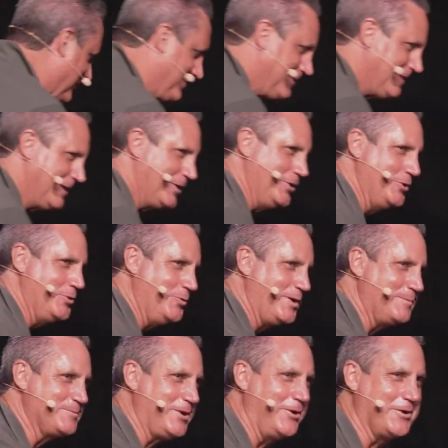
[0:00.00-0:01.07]
and you know what
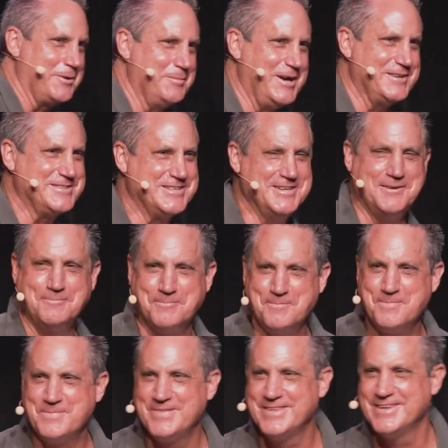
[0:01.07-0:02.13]
I'm talking about, Tim,
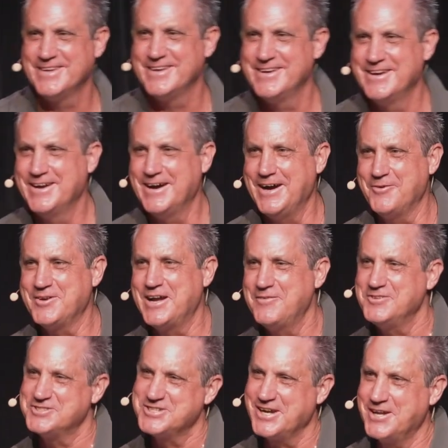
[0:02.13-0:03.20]
I would have
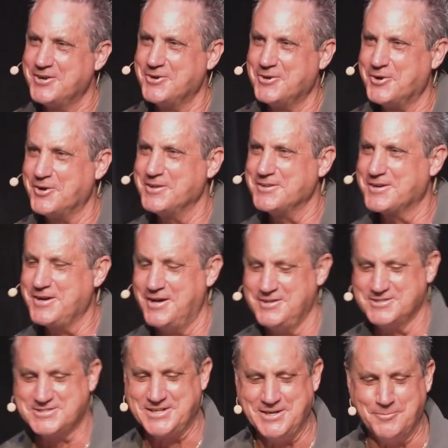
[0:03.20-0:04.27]
a janitor in the
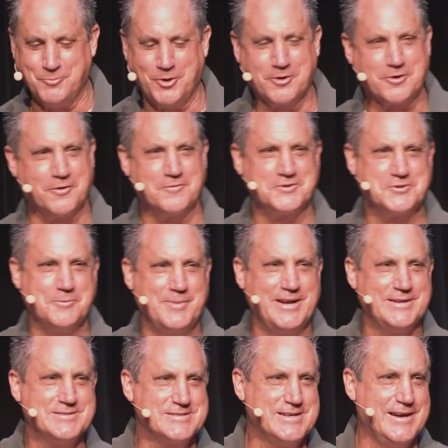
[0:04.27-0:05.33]
Coliseum walk over to me
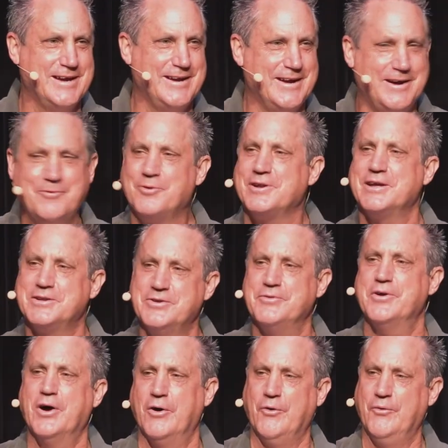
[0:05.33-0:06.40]
and say, I want to let you
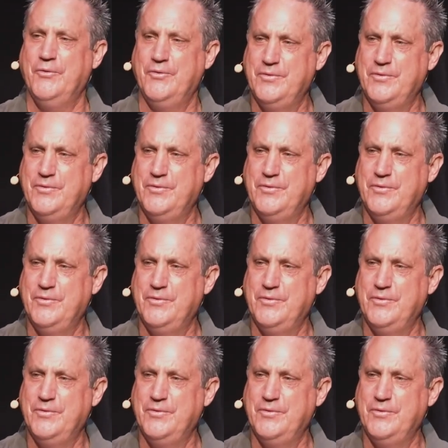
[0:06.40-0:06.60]
know,